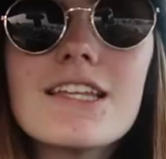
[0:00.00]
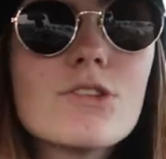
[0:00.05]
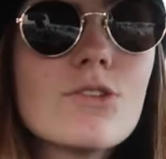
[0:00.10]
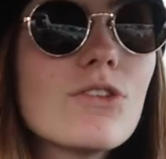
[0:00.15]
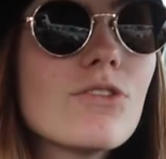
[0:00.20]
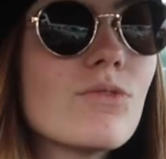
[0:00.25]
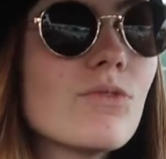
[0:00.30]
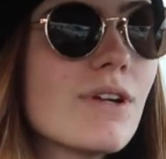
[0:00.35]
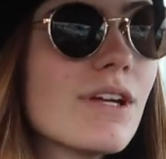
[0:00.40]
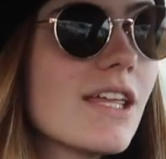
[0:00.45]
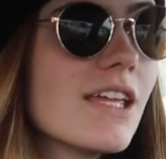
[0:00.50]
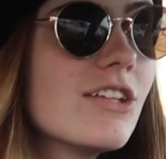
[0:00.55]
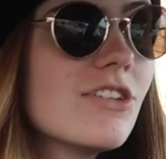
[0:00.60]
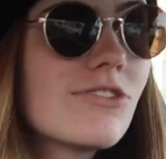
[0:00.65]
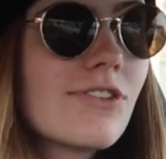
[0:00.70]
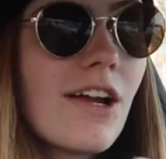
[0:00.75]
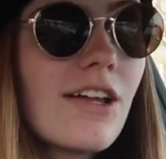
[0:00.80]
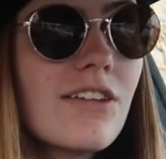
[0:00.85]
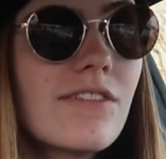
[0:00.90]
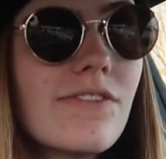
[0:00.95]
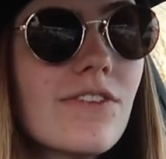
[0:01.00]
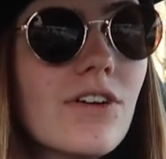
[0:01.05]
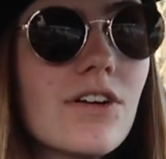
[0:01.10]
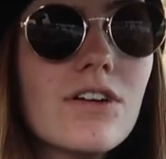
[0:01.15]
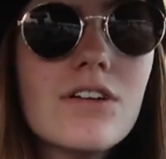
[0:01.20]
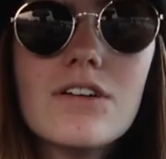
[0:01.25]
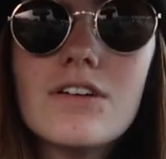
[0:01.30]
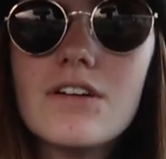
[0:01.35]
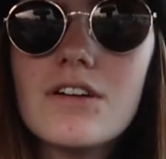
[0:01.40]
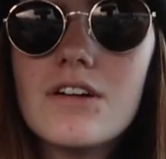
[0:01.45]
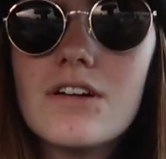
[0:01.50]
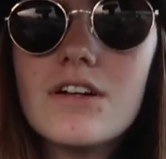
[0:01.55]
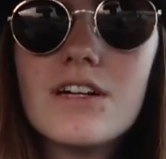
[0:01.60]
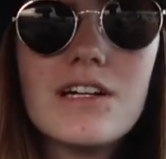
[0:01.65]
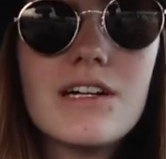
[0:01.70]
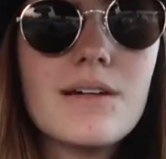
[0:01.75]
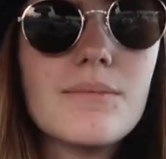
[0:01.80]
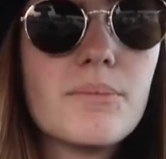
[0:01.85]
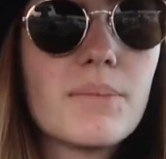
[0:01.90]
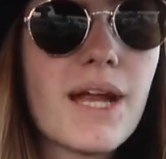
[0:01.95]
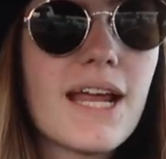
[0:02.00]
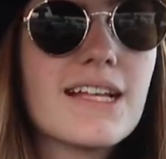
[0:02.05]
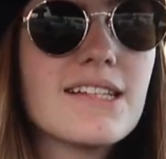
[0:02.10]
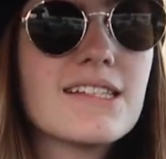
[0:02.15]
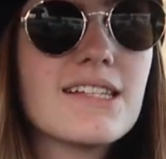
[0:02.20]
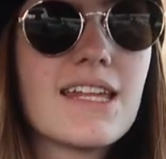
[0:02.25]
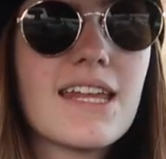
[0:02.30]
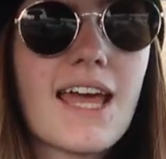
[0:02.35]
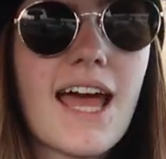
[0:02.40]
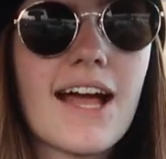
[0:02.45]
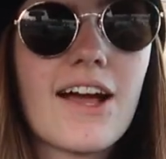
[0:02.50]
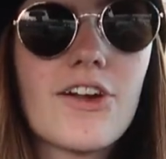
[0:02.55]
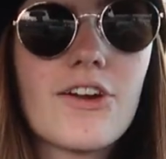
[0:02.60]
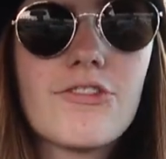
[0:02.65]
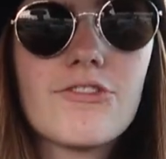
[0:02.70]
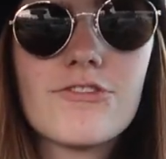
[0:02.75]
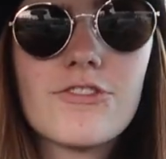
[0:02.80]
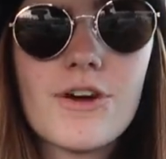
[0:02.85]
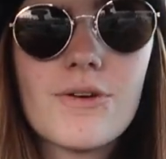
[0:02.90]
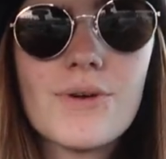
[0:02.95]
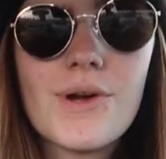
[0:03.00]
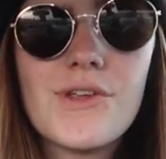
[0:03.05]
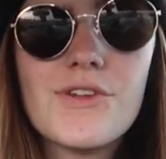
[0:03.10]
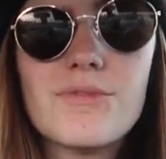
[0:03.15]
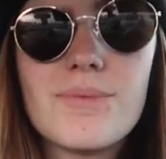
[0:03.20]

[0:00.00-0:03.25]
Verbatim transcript: This was really stressful, but I did it. I got a front row